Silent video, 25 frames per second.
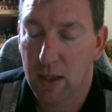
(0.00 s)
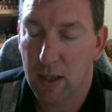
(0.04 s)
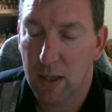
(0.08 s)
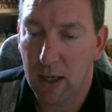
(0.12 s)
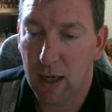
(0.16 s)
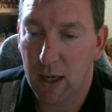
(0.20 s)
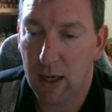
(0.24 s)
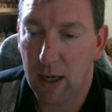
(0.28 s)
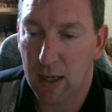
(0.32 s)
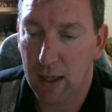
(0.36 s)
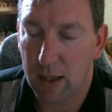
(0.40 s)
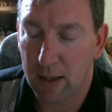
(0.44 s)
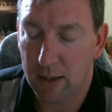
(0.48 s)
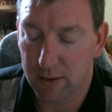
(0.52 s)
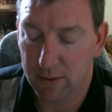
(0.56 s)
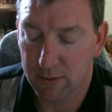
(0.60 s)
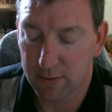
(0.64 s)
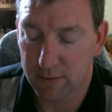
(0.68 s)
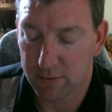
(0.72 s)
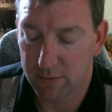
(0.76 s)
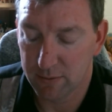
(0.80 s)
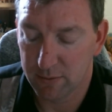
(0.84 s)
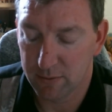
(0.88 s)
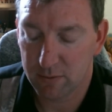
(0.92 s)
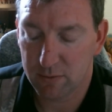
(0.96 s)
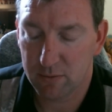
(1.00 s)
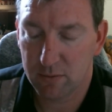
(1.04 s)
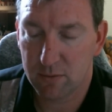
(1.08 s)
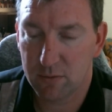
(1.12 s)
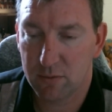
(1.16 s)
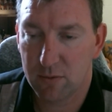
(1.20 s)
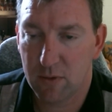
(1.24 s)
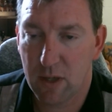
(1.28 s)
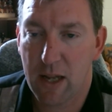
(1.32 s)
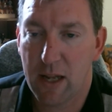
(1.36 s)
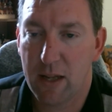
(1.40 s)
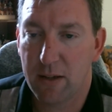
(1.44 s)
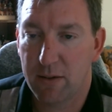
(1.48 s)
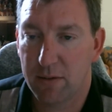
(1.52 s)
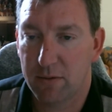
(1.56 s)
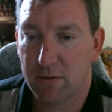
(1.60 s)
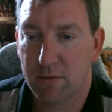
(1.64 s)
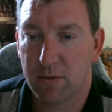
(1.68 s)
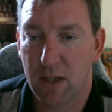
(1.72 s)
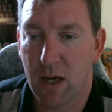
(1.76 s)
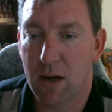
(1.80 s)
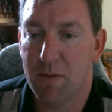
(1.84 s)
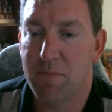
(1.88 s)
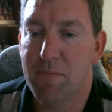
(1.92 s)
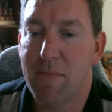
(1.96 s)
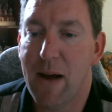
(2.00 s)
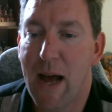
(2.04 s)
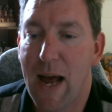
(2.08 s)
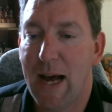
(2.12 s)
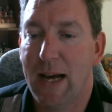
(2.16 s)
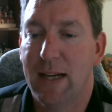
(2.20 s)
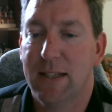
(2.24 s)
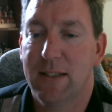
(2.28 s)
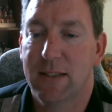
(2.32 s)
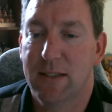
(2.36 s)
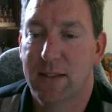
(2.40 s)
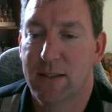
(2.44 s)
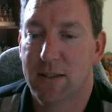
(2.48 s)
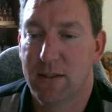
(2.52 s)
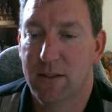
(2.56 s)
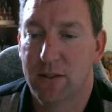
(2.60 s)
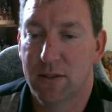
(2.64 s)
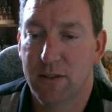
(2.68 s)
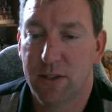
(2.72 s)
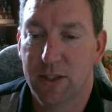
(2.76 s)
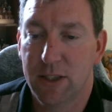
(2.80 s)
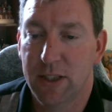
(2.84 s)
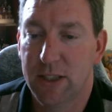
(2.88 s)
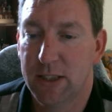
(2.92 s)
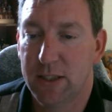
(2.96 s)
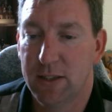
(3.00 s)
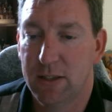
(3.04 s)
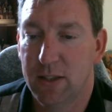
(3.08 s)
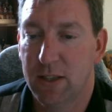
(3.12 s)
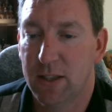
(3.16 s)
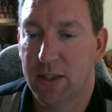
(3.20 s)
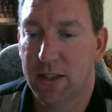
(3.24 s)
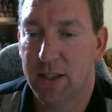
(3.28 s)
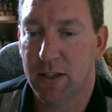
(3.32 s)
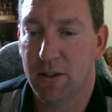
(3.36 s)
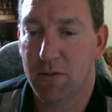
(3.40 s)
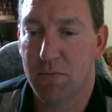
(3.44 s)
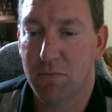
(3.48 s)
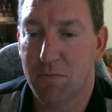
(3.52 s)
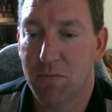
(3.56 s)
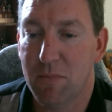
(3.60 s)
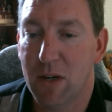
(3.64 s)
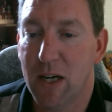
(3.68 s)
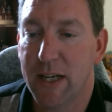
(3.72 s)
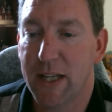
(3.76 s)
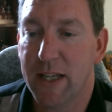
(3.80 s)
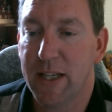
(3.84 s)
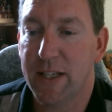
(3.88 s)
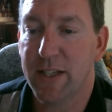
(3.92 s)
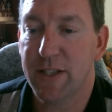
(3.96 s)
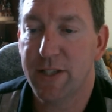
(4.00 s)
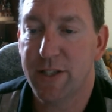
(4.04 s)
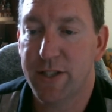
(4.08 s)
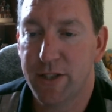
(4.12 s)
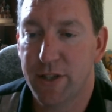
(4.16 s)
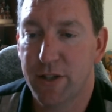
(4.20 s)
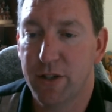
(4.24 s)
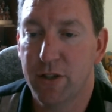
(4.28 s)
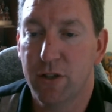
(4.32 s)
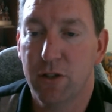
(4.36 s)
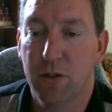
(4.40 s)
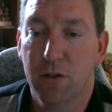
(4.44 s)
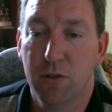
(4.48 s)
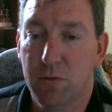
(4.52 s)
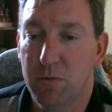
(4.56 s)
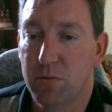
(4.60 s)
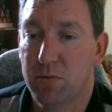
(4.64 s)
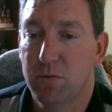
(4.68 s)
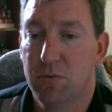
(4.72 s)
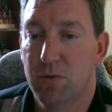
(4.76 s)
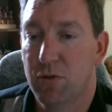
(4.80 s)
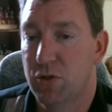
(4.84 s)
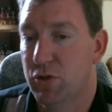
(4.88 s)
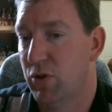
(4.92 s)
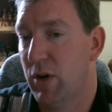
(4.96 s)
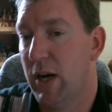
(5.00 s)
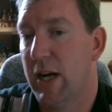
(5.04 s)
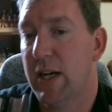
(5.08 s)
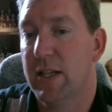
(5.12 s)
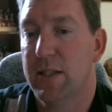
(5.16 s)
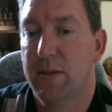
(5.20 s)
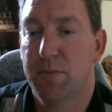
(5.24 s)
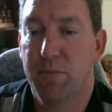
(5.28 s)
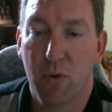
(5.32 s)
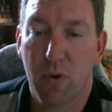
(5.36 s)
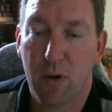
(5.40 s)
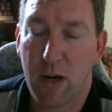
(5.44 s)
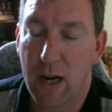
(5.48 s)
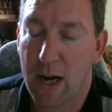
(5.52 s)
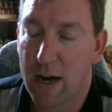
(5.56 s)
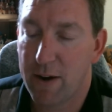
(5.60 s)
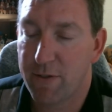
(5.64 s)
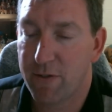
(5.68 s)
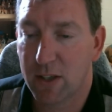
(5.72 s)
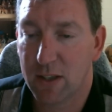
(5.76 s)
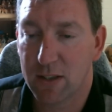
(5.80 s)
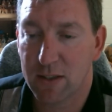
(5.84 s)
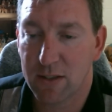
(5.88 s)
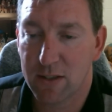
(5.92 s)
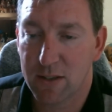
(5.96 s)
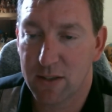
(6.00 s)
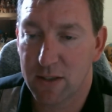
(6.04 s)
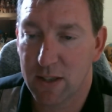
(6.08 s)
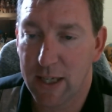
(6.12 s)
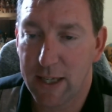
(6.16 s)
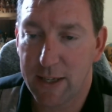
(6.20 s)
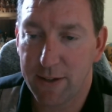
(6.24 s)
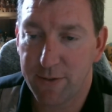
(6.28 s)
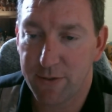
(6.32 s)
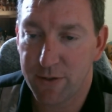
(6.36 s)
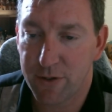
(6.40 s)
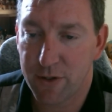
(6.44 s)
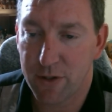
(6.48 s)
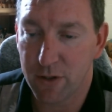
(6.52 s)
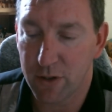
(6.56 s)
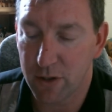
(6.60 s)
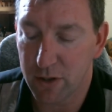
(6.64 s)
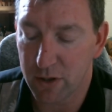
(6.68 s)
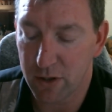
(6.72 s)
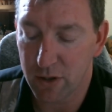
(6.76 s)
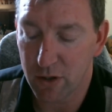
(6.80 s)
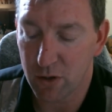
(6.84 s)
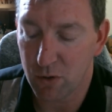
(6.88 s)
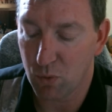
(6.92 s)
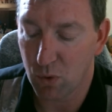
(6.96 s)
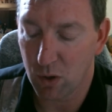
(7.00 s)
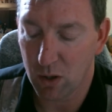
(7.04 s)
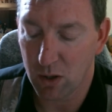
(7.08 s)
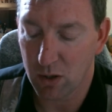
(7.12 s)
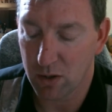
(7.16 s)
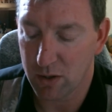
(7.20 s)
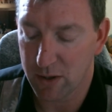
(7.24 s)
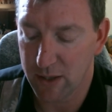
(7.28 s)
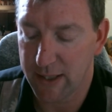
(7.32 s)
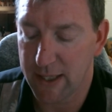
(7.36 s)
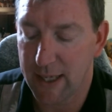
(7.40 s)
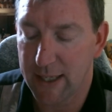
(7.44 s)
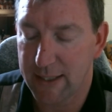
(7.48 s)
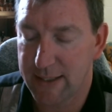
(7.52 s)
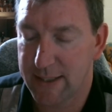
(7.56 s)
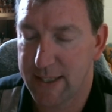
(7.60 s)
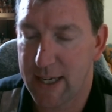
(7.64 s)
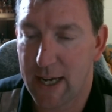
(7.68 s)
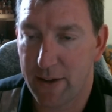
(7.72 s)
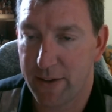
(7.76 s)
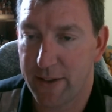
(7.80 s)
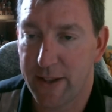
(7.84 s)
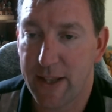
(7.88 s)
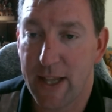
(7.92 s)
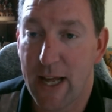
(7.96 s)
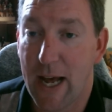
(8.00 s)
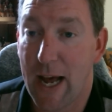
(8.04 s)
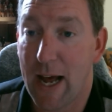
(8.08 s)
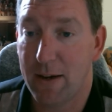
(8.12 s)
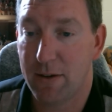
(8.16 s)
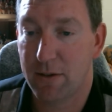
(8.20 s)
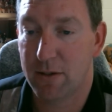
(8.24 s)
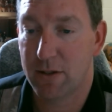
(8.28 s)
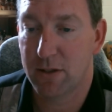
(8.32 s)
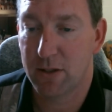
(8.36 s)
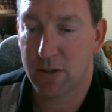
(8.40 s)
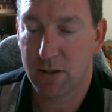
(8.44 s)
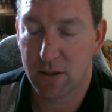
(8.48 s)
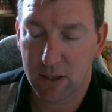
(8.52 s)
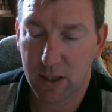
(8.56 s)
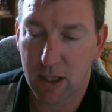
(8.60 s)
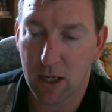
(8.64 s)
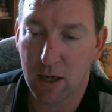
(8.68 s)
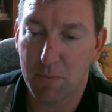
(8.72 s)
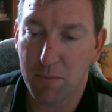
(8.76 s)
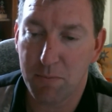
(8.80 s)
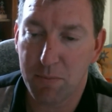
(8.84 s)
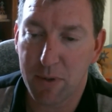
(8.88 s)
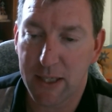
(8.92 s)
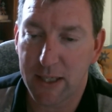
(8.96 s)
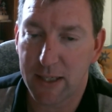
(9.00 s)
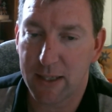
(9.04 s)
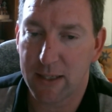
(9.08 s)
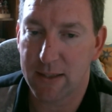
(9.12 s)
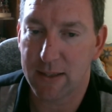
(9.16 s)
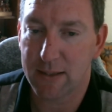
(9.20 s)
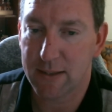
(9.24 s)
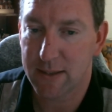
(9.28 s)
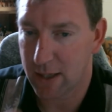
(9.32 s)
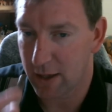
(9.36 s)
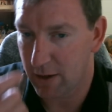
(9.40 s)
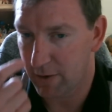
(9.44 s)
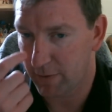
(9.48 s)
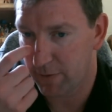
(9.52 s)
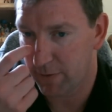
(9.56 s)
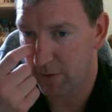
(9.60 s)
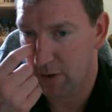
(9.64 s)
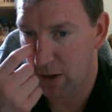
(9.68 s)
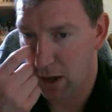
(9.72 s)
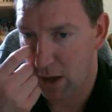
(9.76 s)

uh, amass, monies to transport African slaves to the New World, and that's how that company in itself,